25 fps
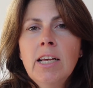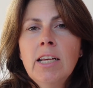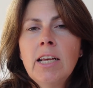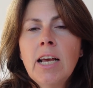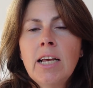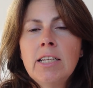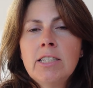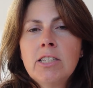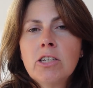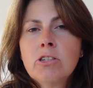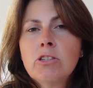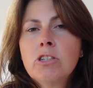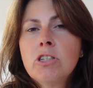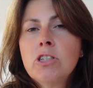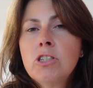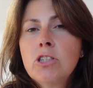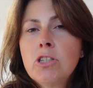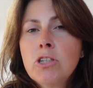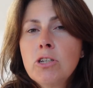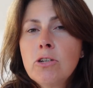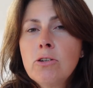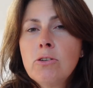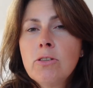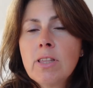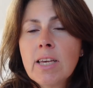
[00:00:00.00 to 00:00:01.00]
And so to
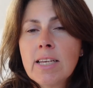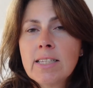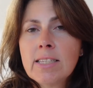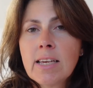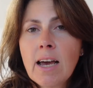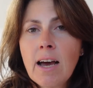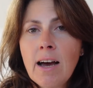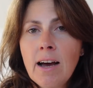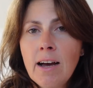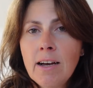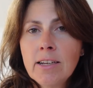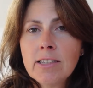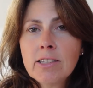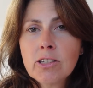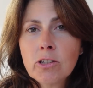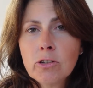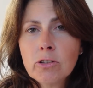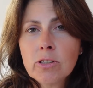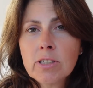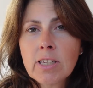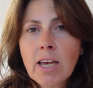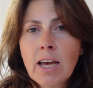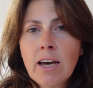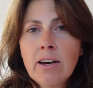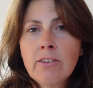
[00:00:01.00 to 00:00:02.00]
do this, ask
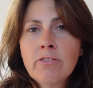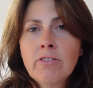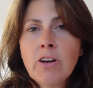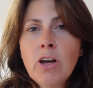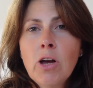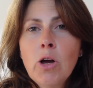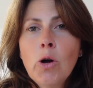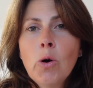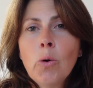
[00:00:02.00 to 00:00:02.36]
yourself